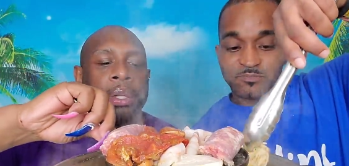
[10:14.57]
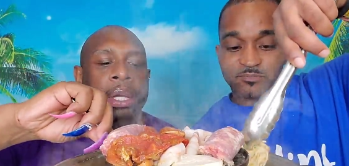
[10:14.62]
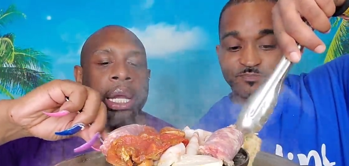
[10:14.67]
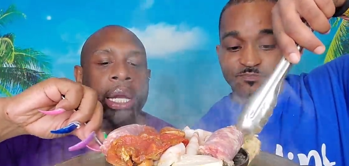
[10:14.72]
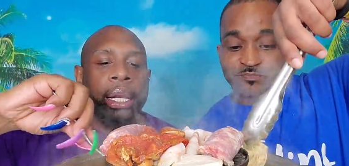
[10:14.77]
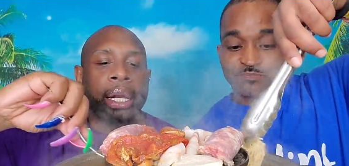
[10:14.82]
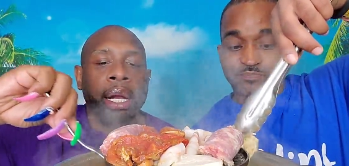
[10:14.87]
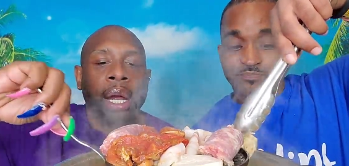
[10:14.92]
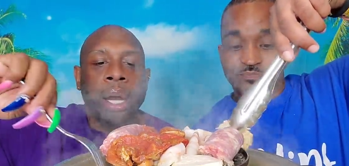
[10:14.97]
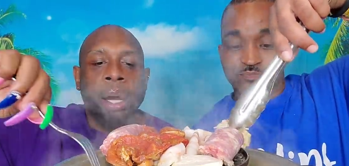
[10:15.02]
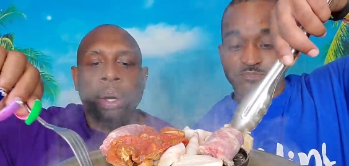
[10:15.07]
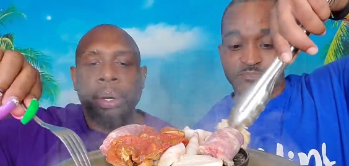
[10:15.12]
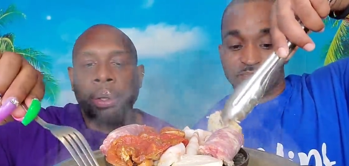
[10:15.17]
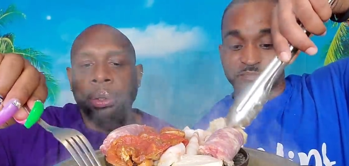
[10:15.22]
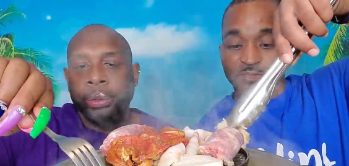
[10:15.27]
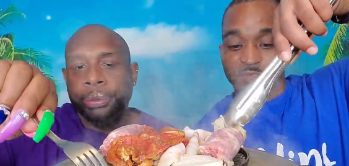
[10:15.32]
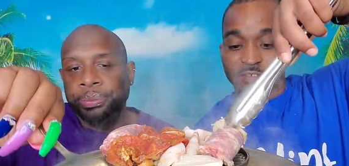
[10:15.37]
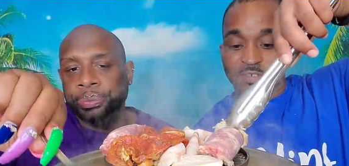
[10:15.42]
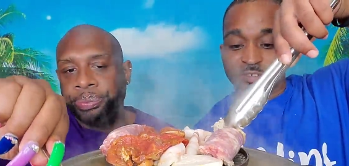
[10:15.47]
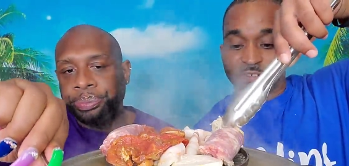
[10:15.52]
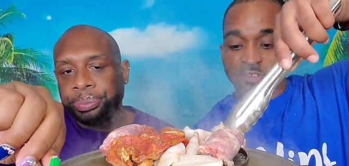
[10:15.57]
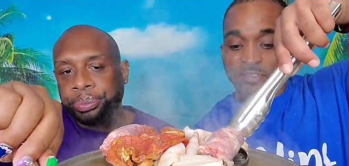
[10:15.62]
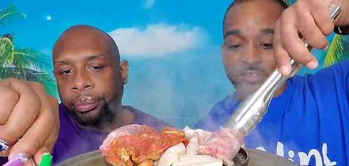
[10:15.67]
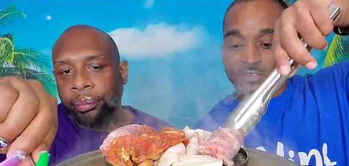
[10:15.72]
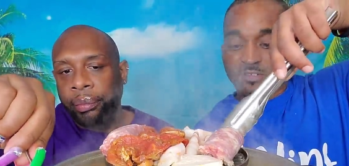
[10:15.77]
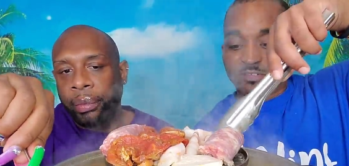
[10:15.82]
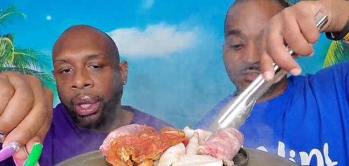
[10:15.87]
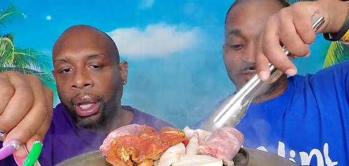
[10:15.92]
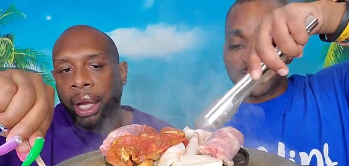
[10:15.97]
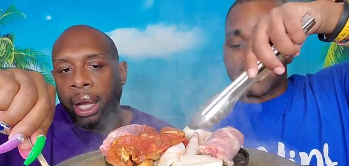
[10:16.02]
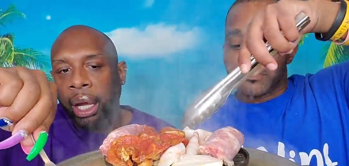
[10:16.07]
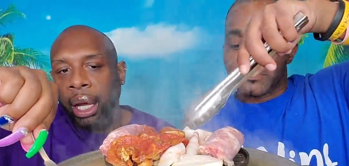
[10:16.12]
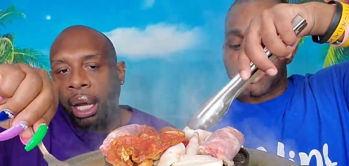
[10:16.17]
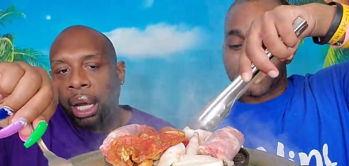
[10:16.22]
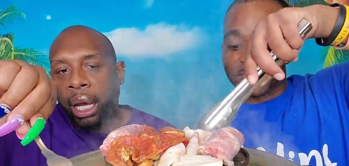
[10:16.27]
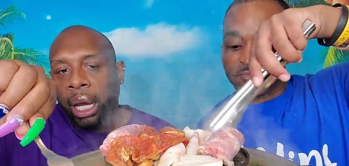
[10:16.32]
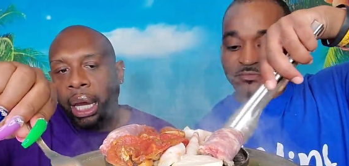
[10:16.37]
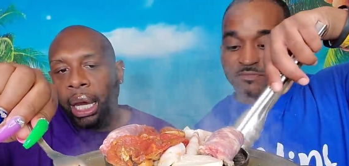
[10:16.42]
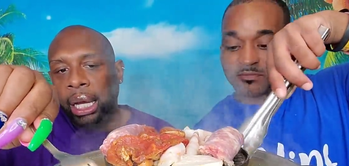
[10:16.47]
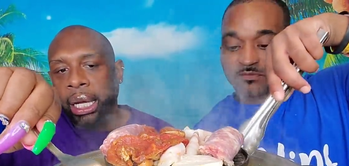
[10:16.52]
Speaker 1: day long.
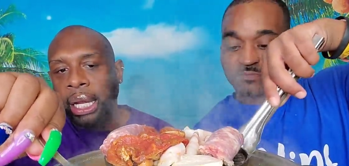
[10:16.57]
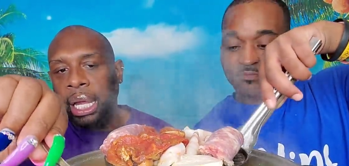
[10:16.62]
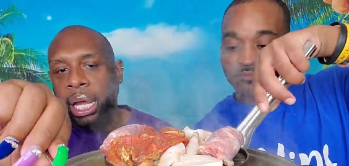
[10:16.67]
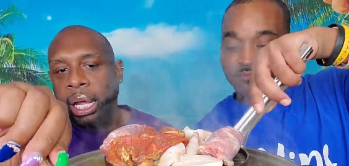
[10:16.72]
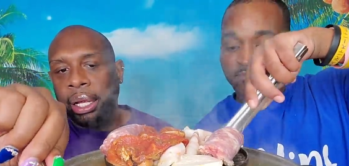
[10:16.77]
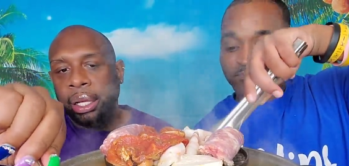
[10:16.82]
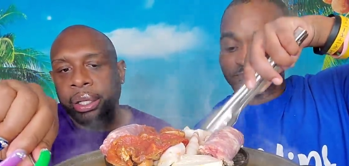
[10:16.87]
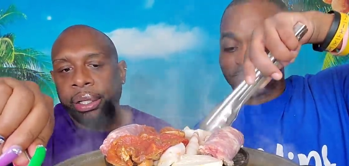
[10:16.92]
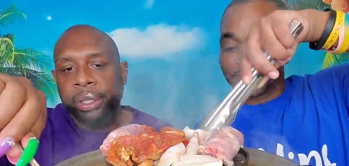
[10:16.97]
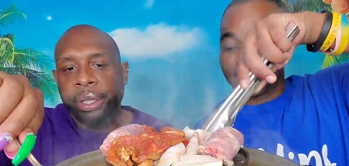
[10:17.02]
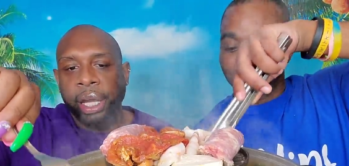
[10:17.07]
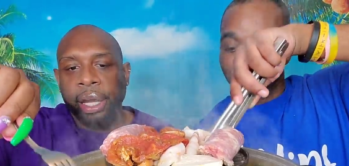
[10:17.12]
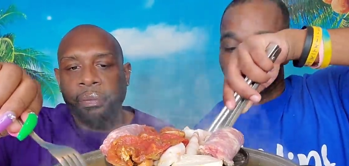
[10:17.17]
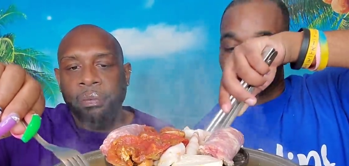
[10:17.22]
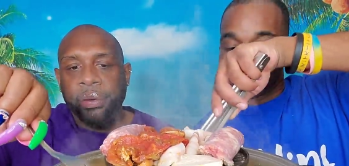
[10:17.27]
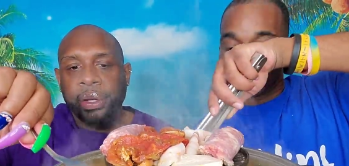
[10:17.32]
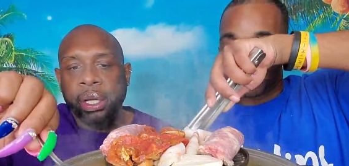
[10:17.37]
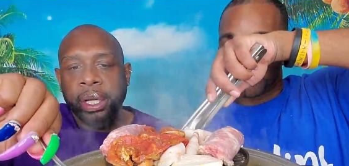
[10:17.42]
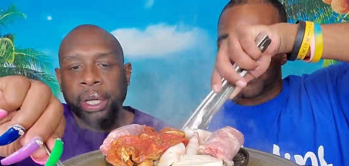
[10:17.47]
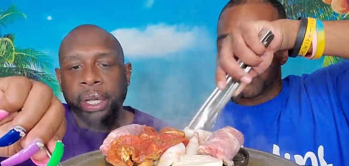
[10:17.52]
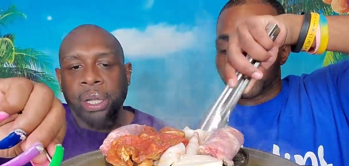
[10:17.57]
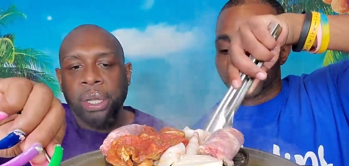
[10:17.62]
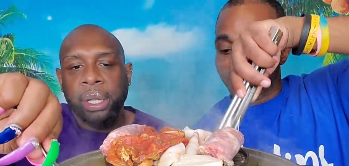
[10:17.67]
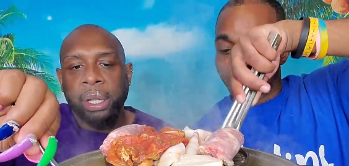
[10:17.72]
And I definitely